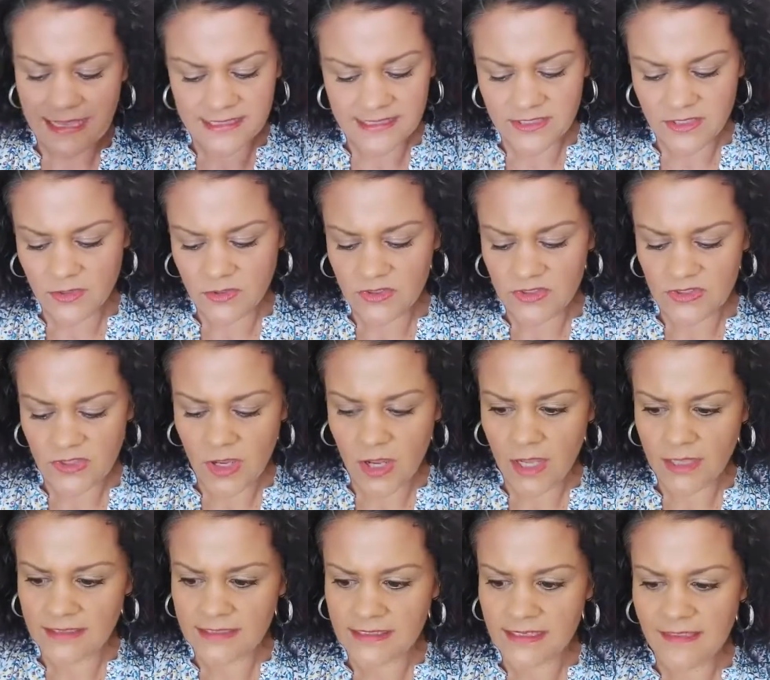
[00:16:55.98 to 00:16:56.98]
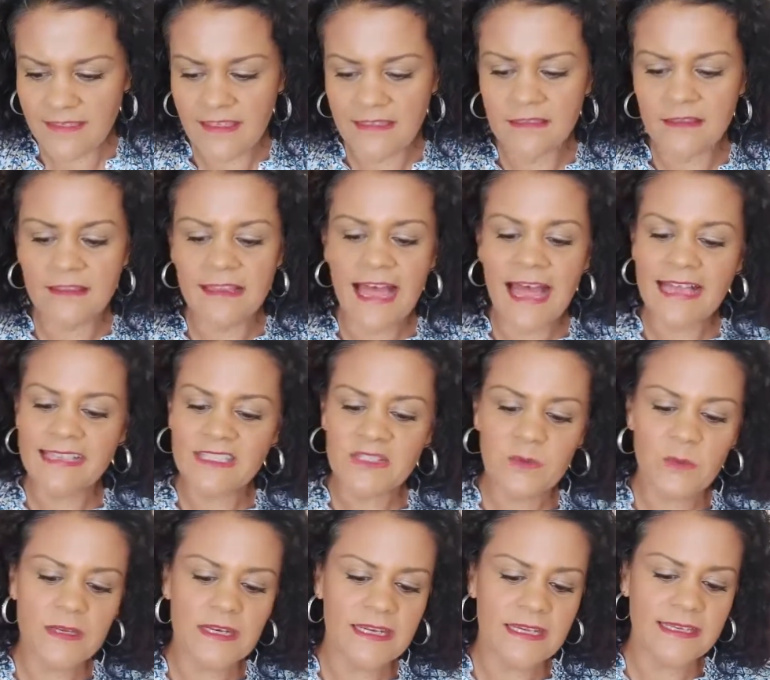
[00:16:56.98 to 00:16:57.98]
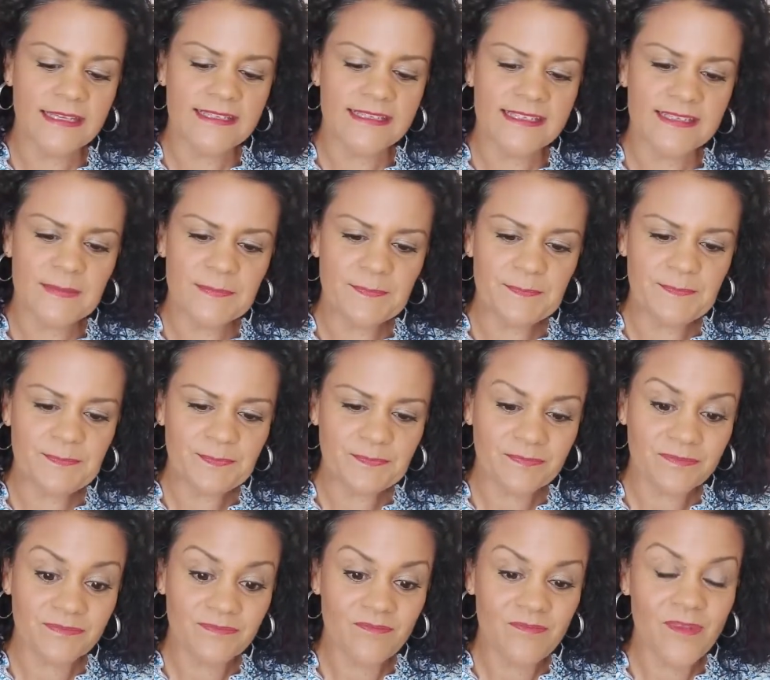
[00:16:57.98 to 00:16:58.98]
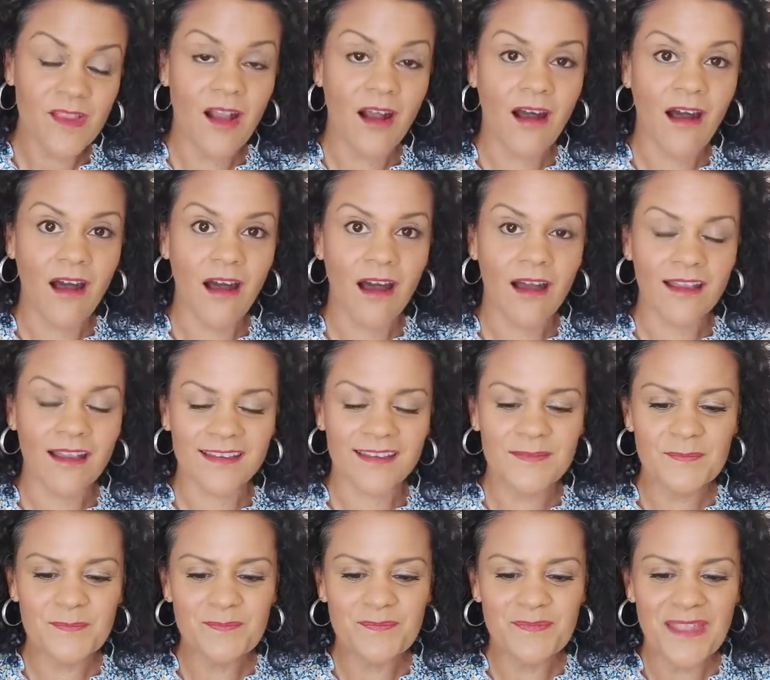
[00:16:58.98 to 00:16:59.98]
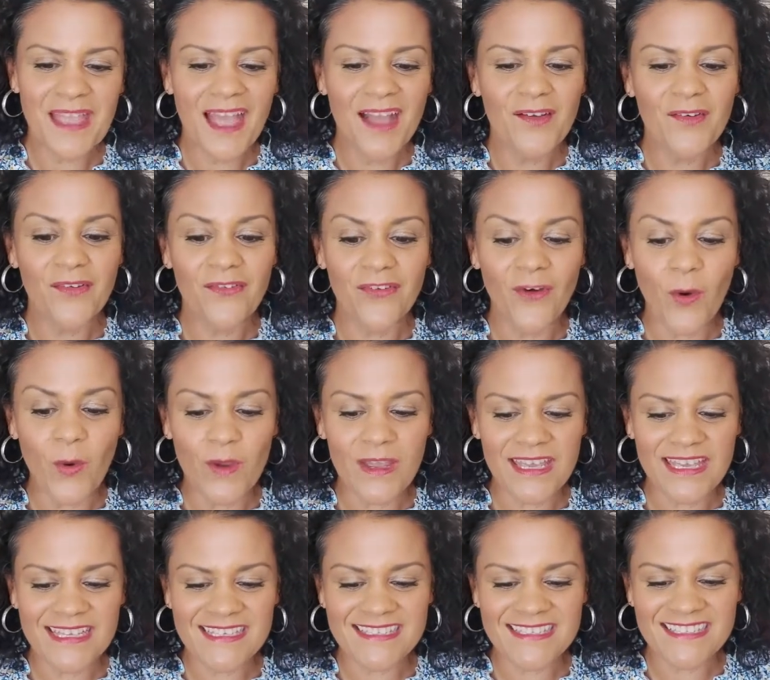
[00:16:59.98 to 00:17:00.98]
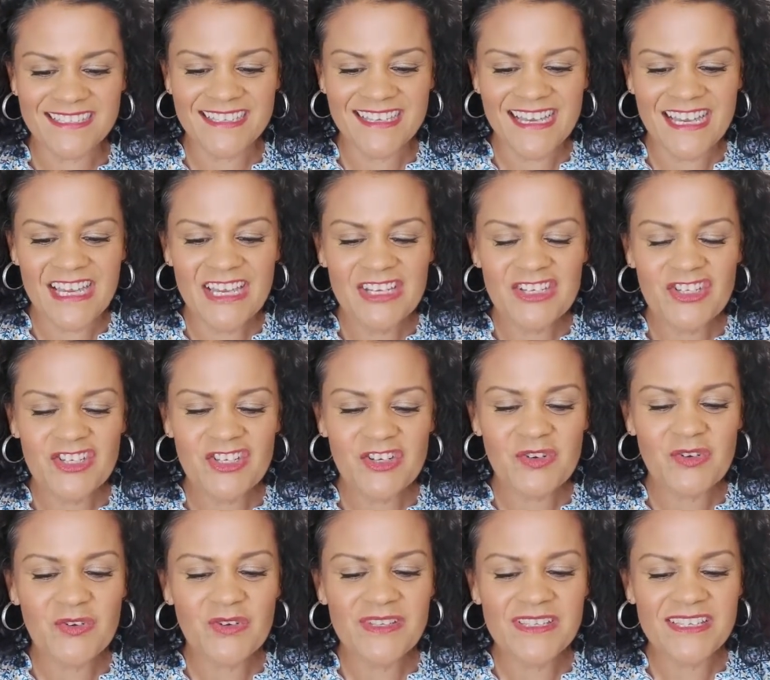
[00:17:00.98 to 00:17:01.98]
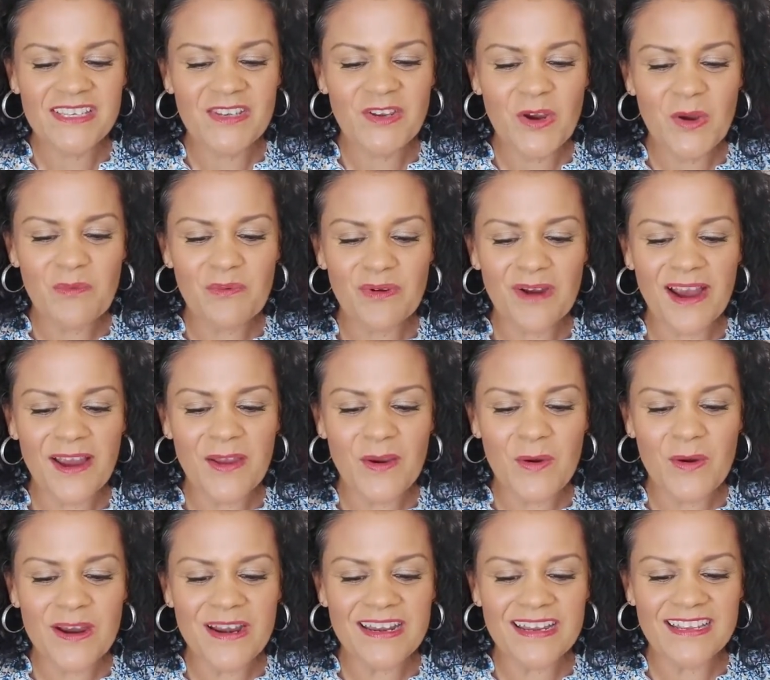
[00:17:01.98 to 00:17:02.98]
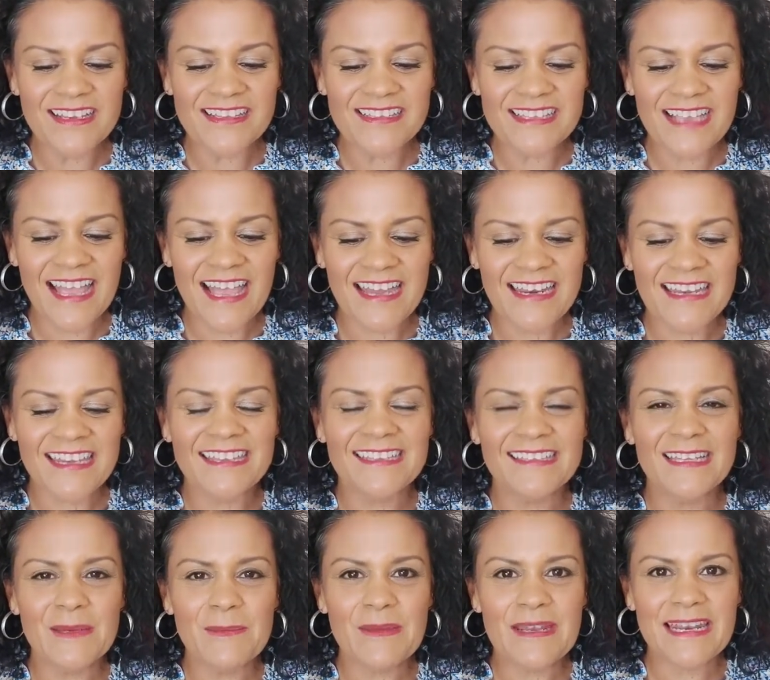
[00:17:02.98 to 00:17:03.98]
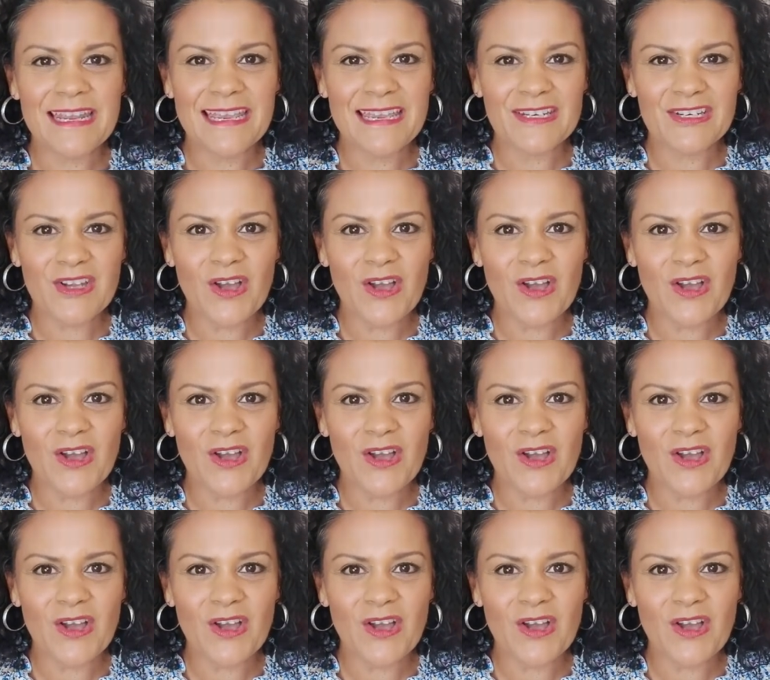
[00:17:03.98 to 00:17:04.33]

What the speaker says: those thoughts. And then the last one is Hawk. Focus. Choose your priorities and eliminate